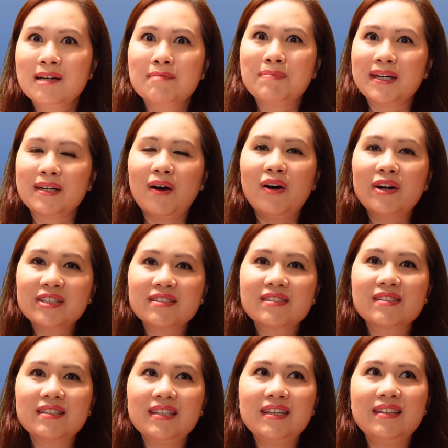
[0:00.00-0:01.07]
But
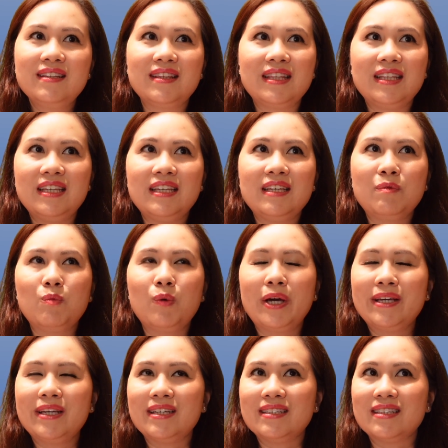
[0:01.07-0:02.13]
honestly, the way
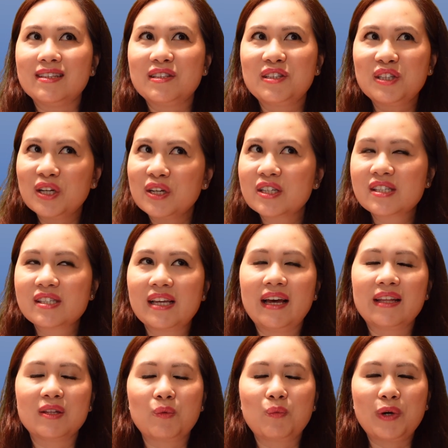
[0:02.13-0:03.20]
it looks
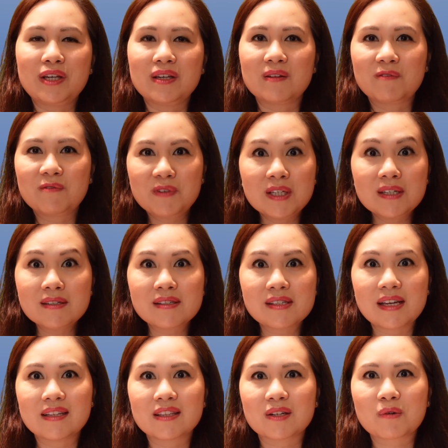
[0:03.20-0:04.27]
and the way it feels
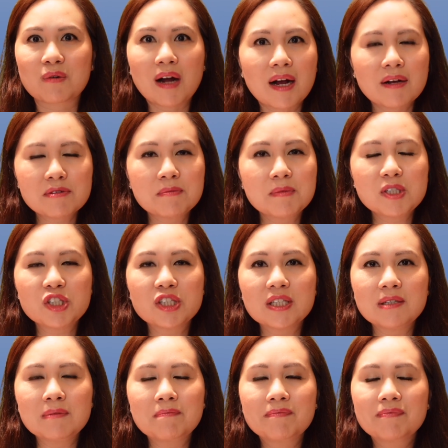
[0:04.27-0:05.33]
and the
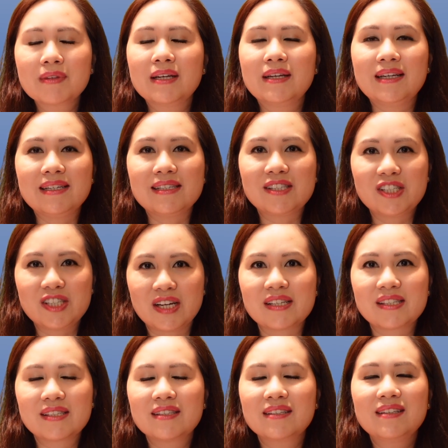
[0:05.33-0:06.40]
craftsmanship is just